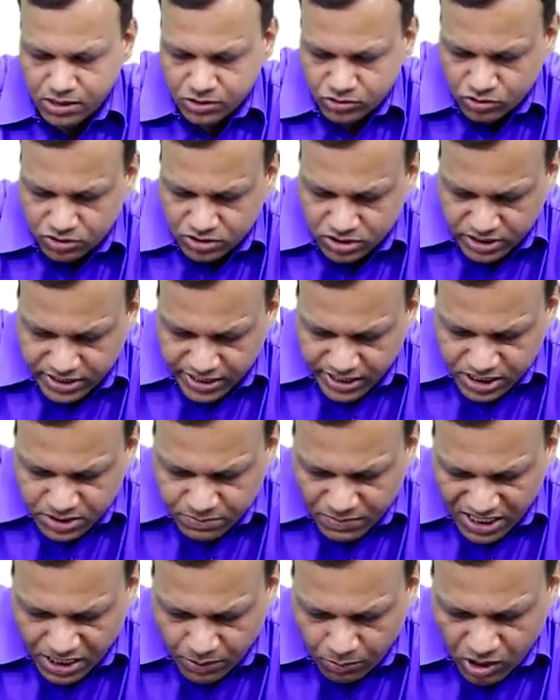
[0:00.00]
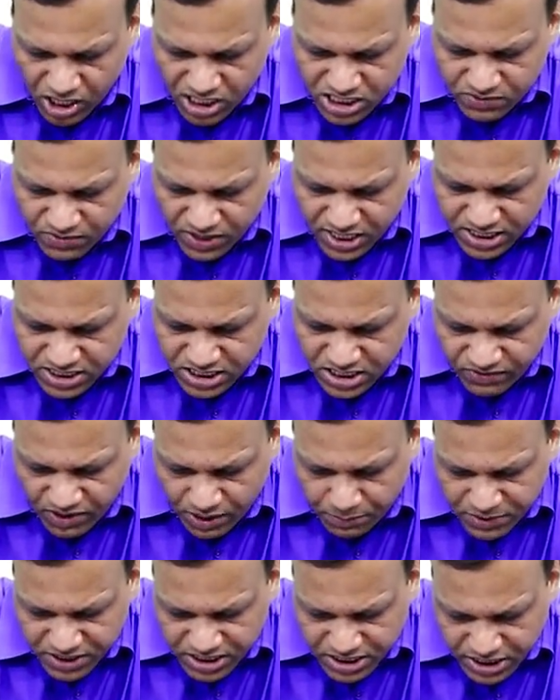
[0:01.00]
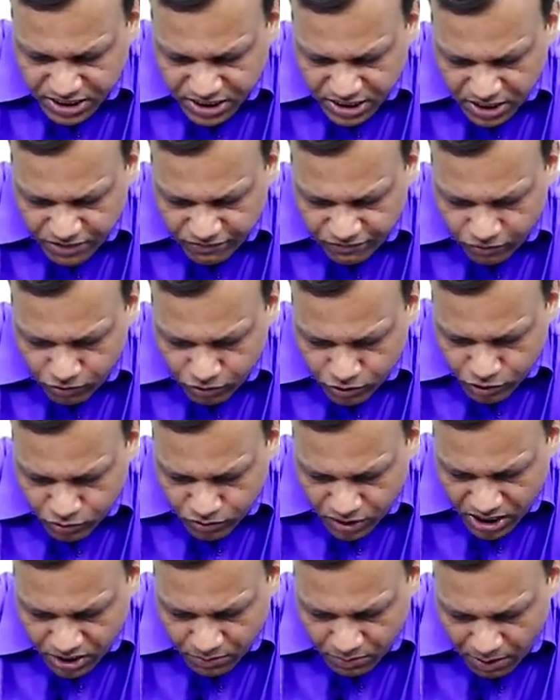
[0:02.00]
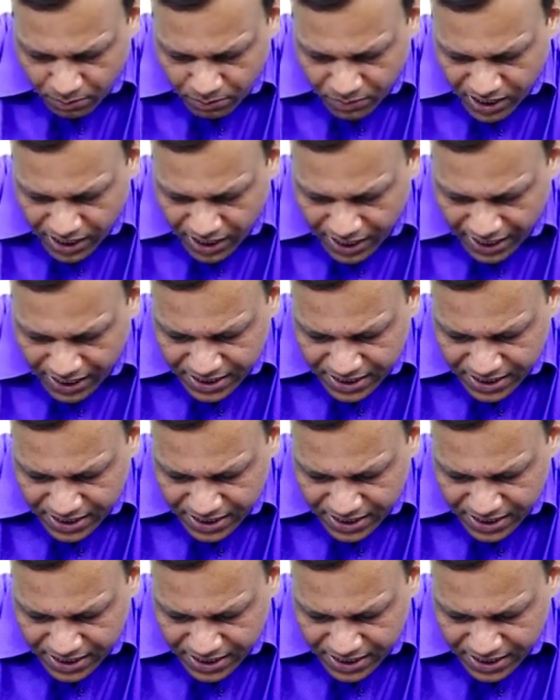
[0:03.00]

So drugs metabolized by CYP3A4 you can remember